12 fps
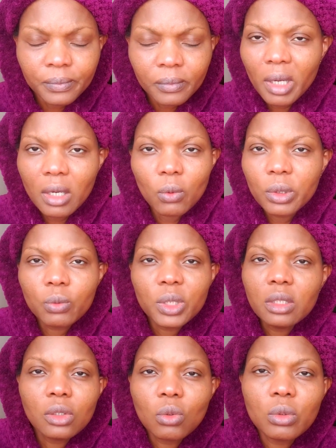but we
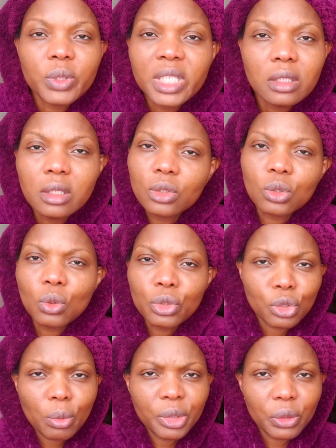didn't need to go
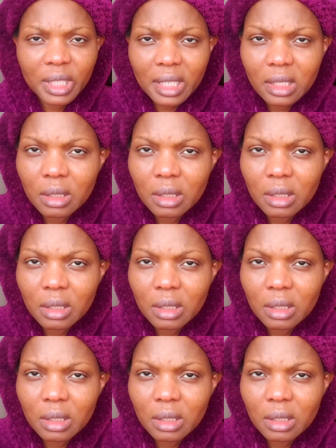shopping on that